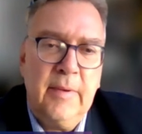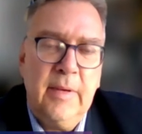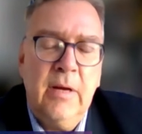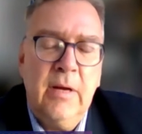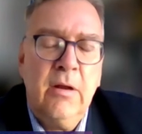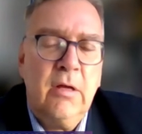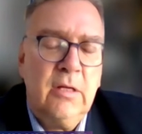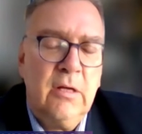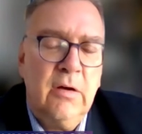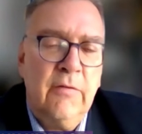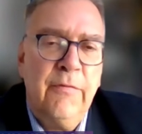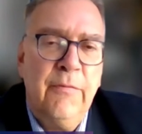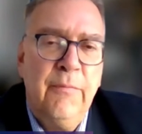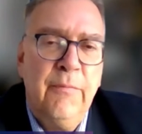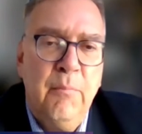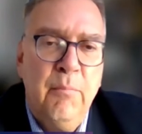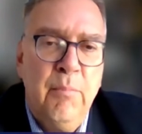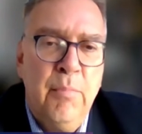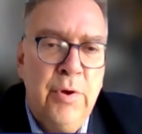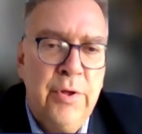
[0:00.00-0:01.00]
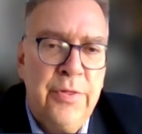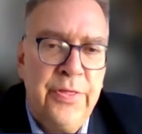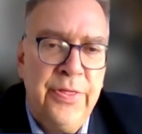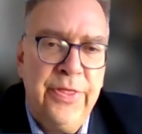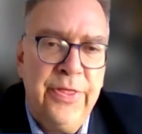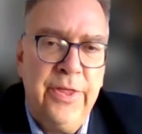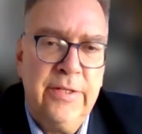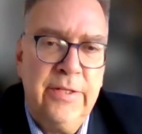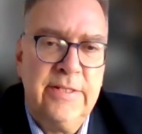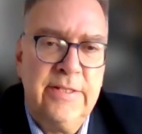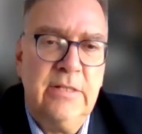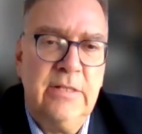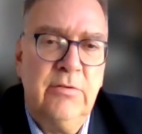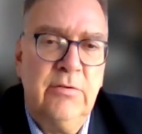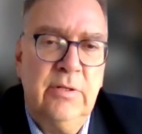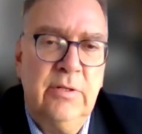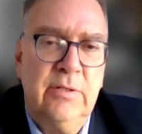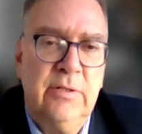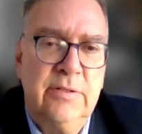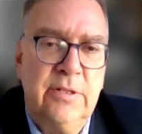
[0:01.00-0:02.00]
a lot of myths
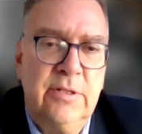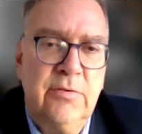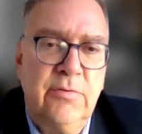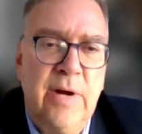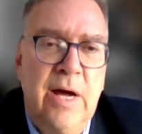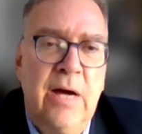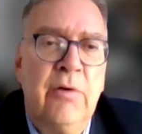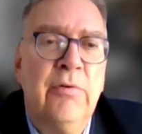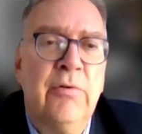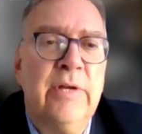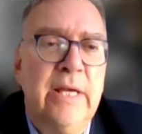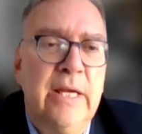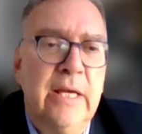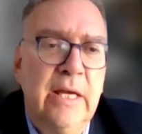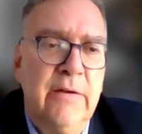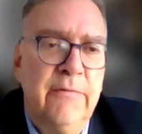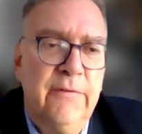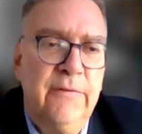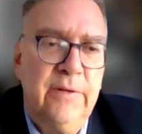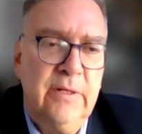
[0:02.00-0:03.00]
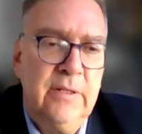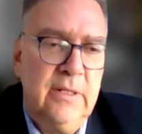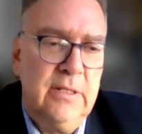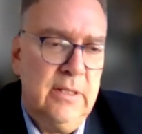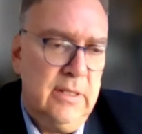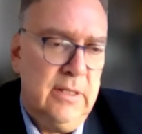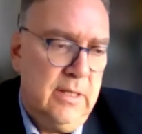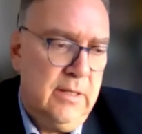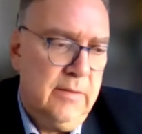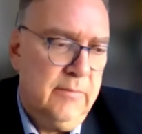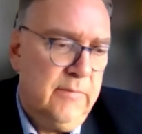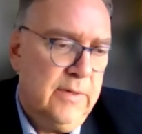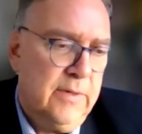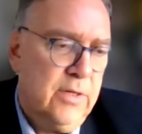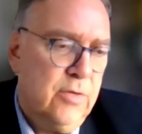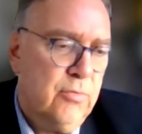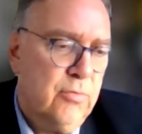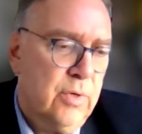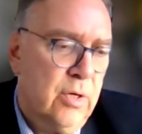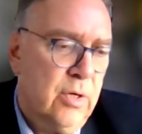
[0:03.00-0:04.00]
surrounding when
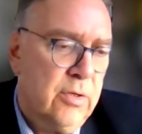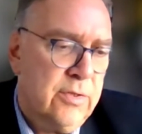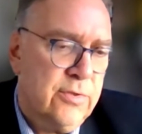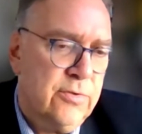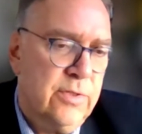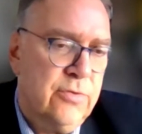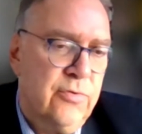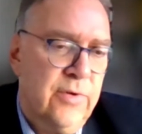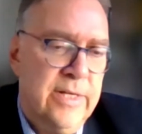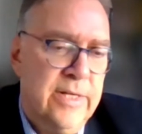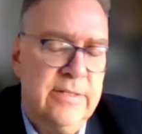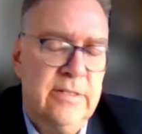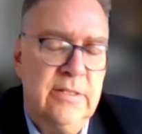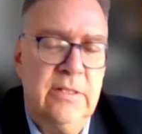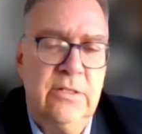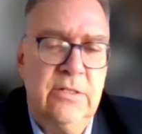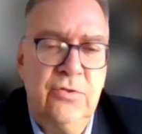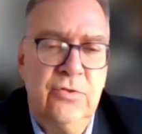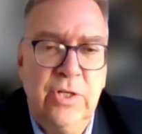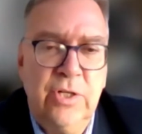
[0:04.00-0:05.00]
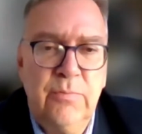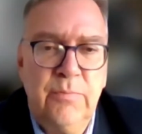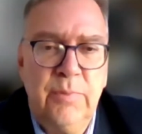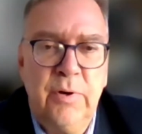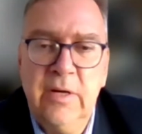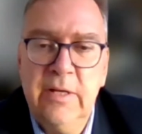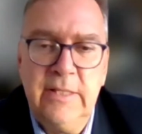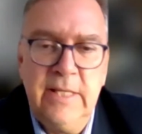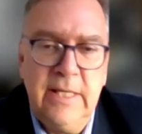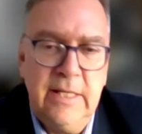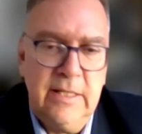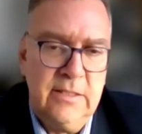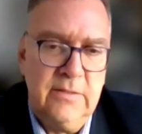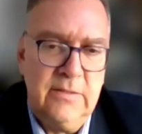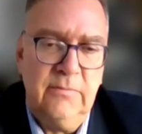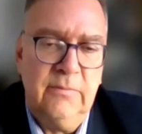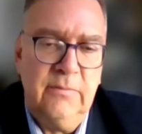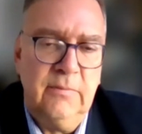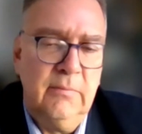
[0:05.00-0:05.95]
you also address geopolitics,